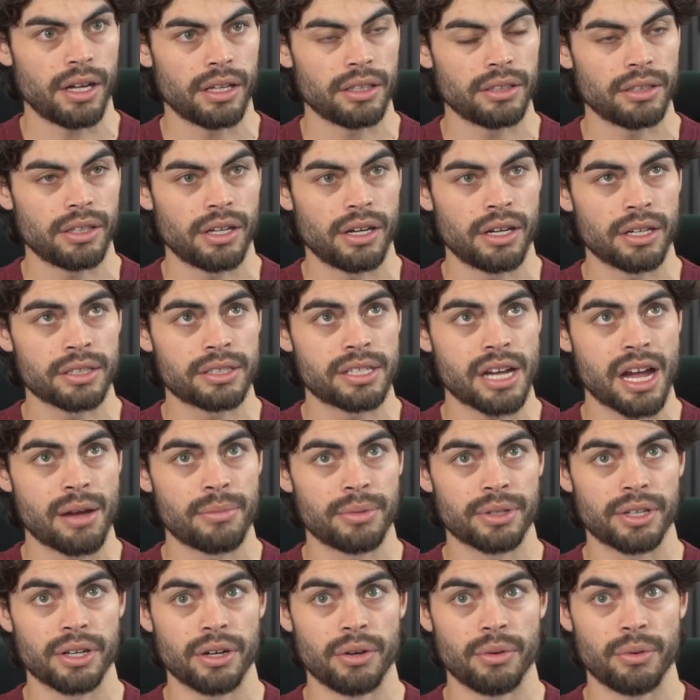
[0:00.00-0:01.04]
A long
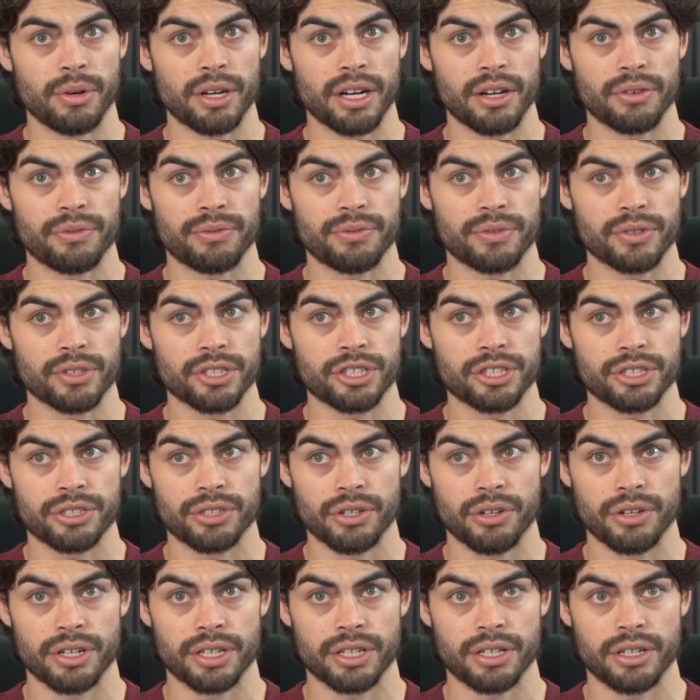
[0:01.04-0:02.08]
time ago when I first
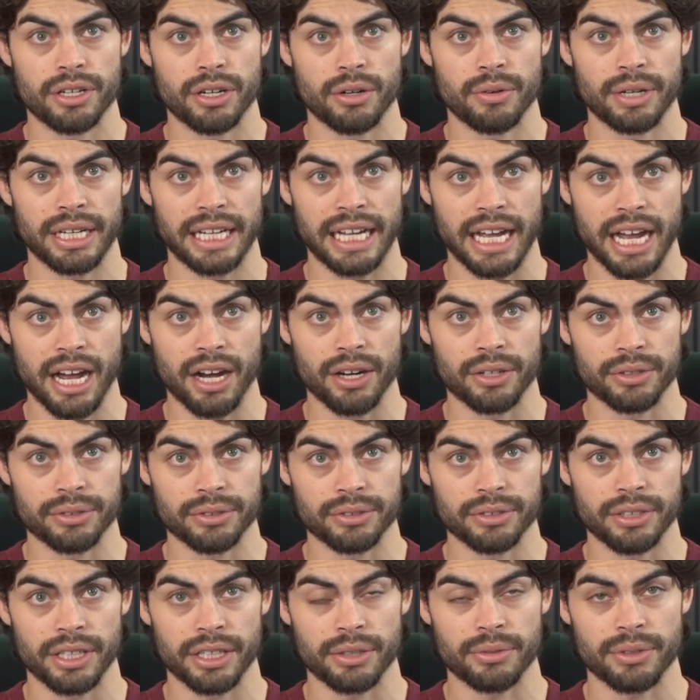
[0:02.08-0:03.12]
started going
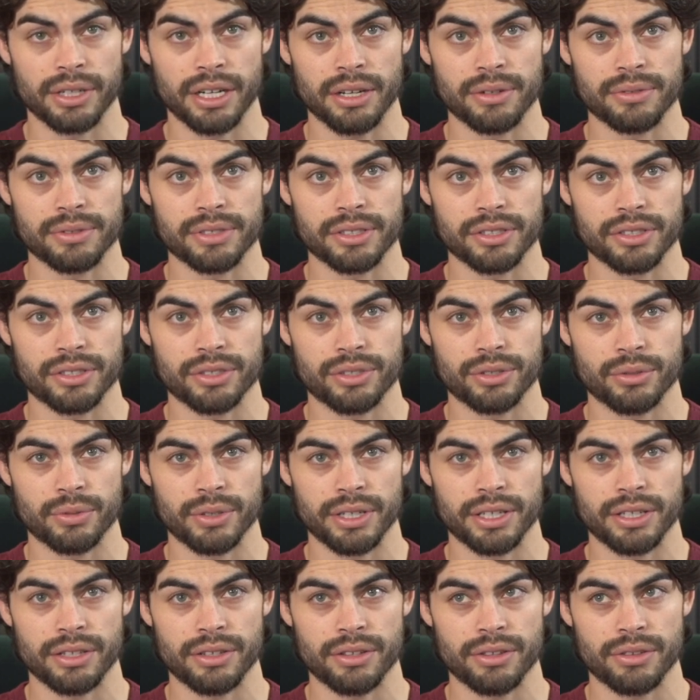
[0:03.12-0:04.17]
out, like when I was
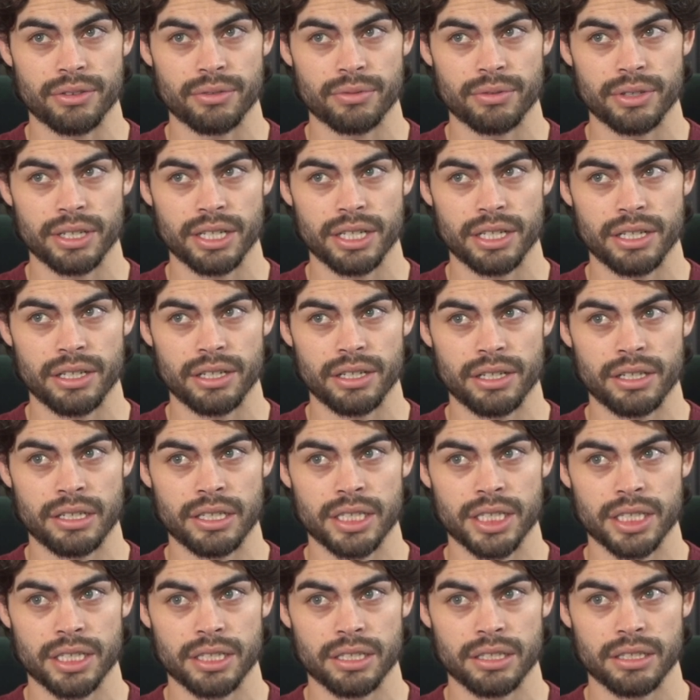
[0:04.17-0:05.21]

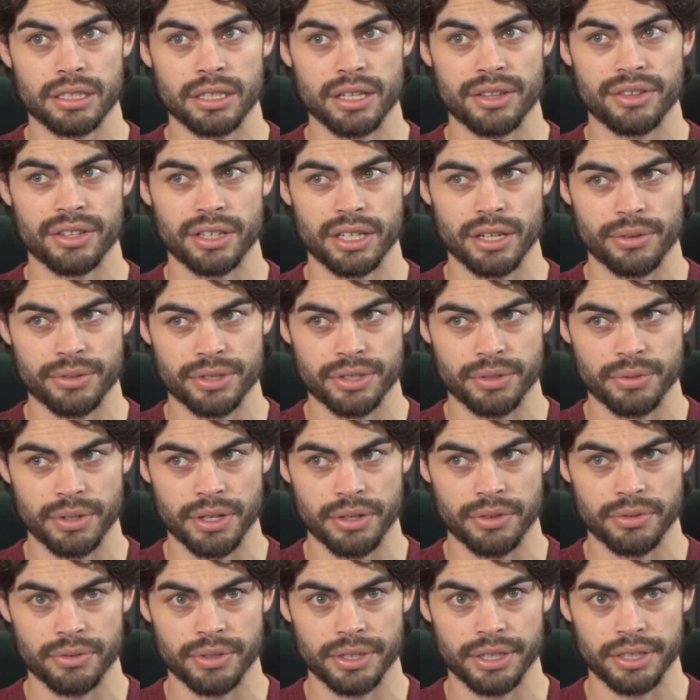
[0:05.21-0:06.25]
23, I think I was
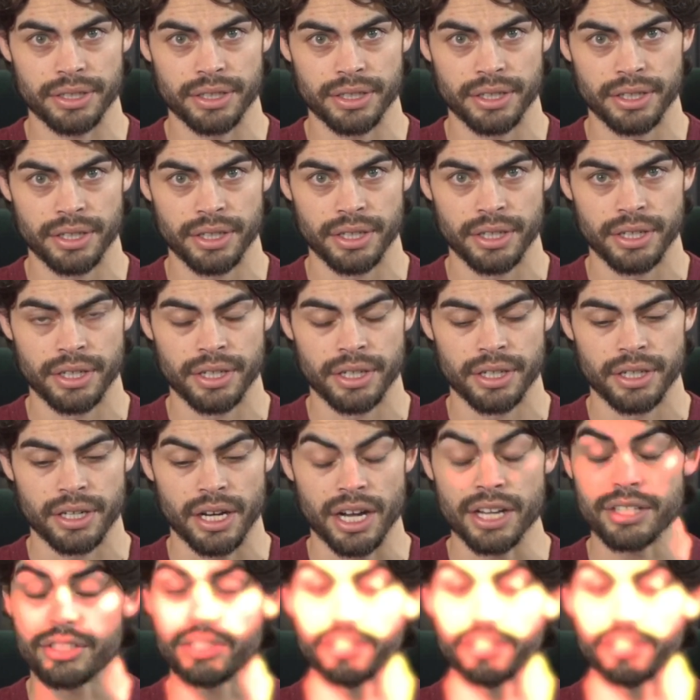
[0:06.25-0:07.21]
23, I